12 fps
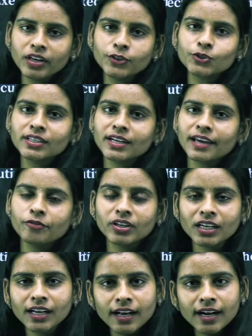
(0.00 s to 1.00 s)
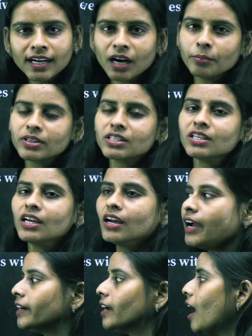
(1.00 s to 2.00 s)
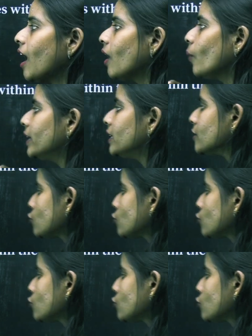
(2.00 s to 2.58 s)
each and every committee and how it